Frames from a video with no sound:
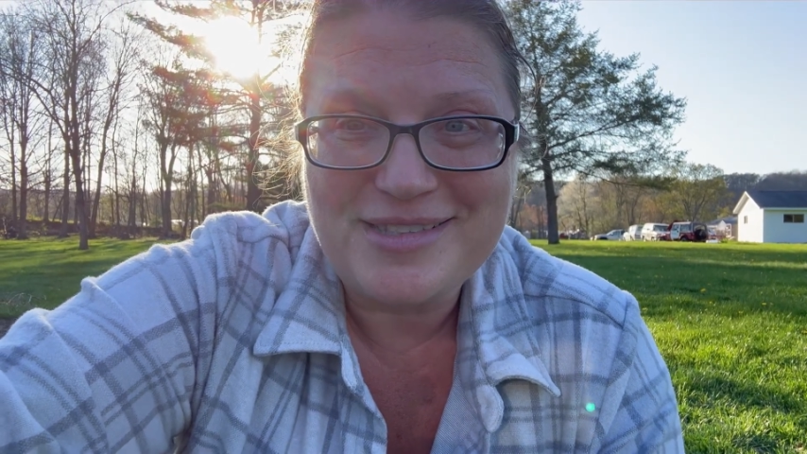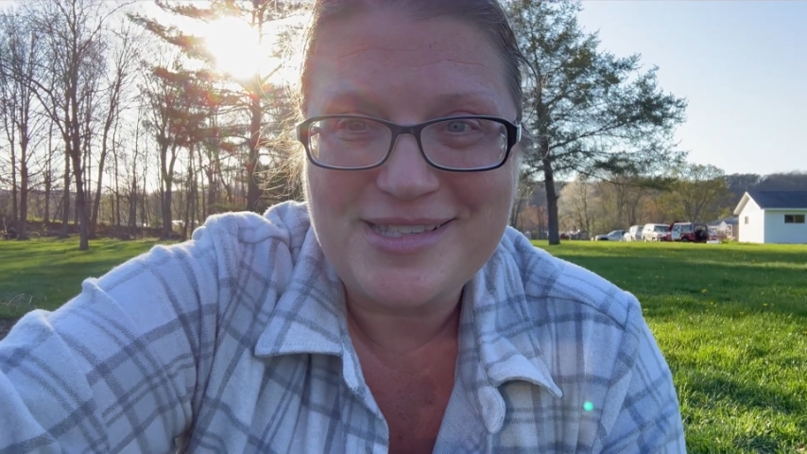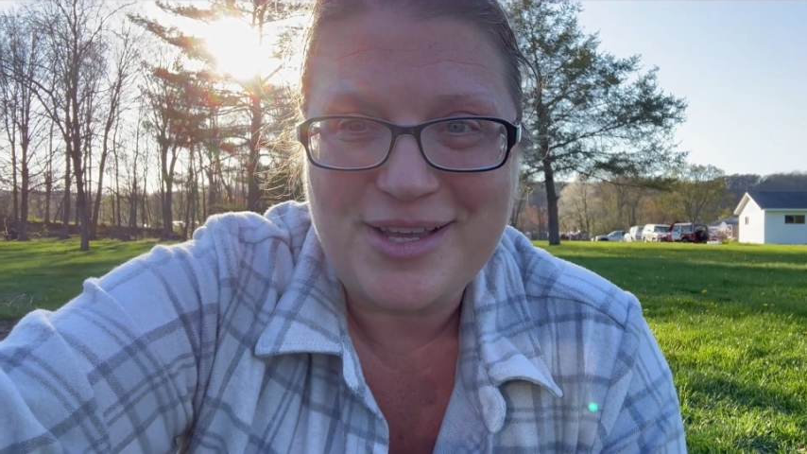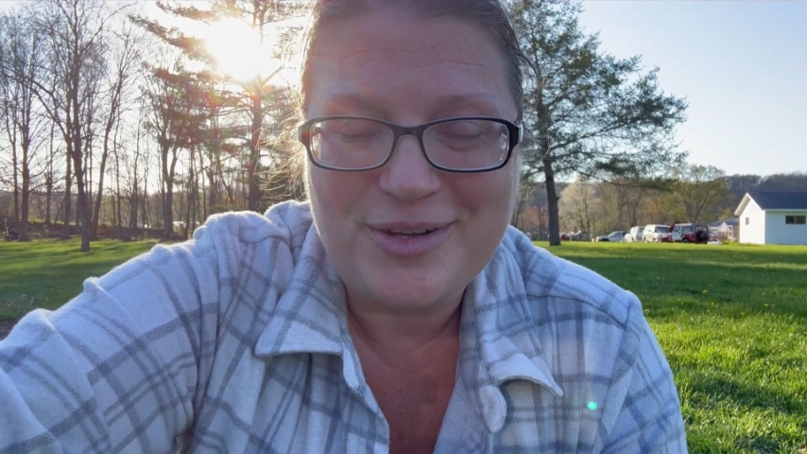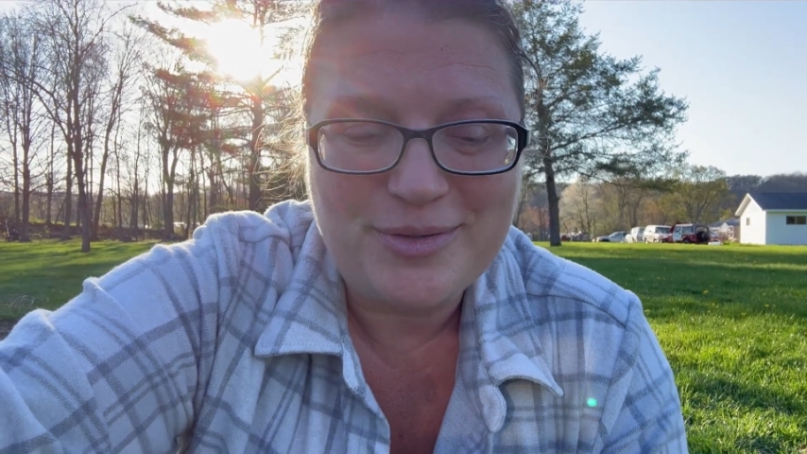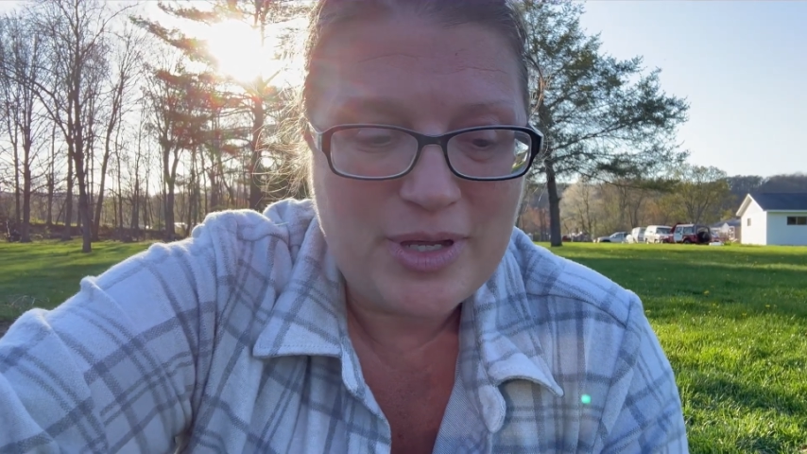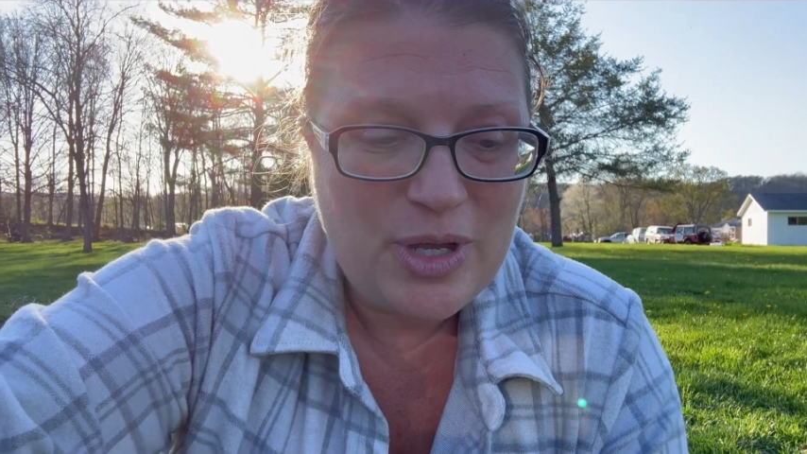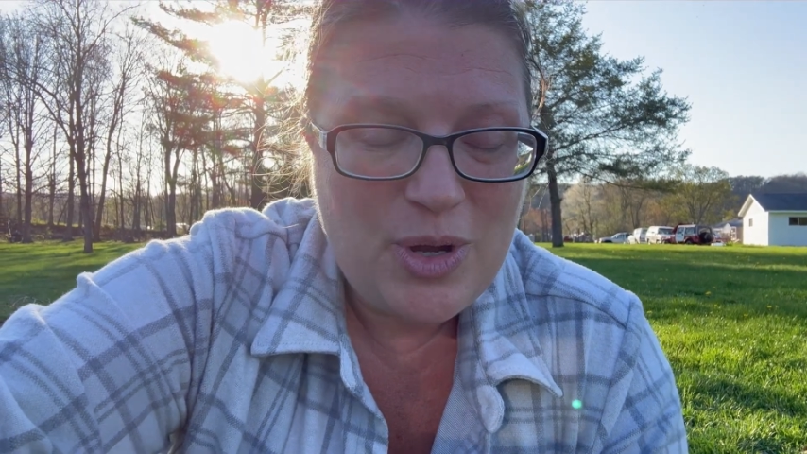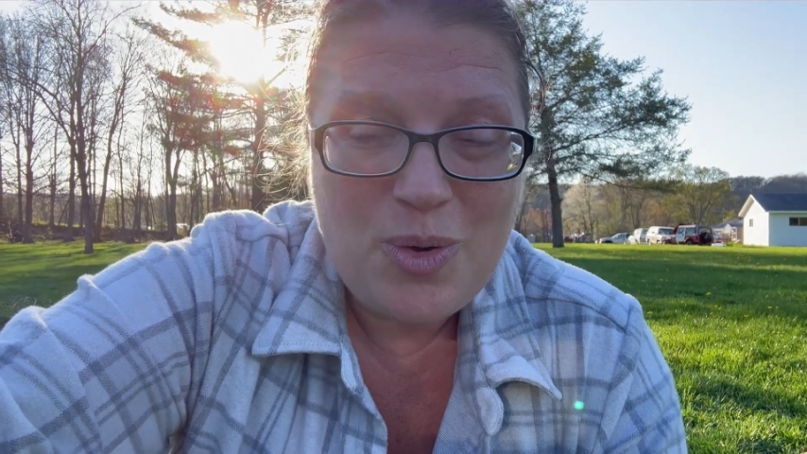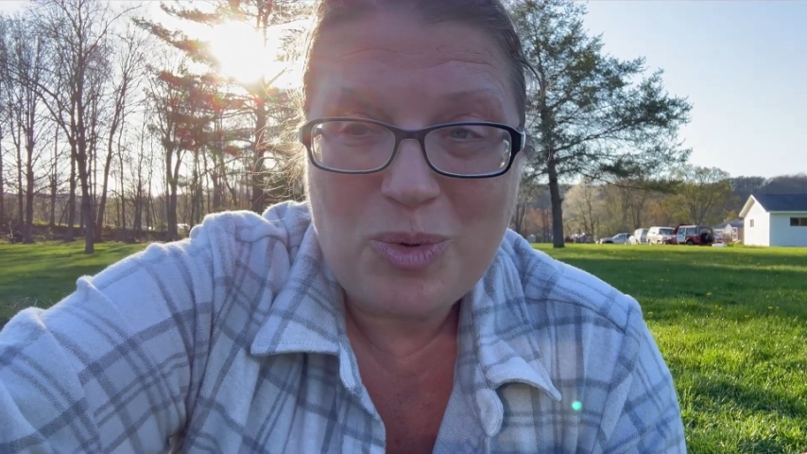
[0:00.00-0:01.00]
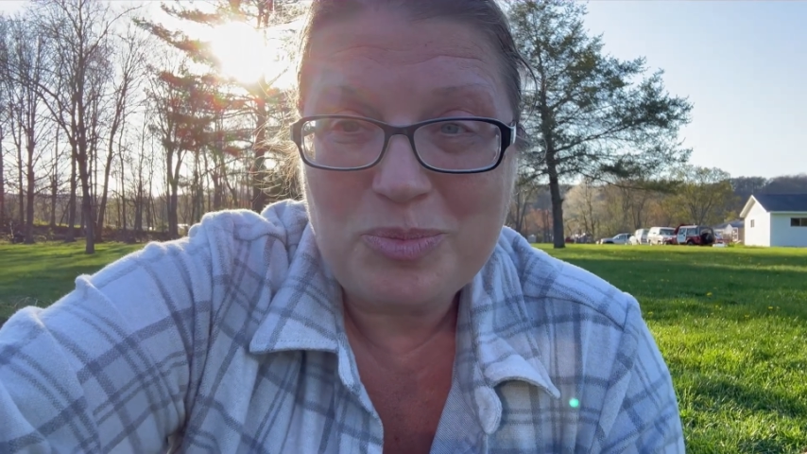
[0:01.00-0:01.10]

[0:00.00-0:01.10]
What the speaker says: So we're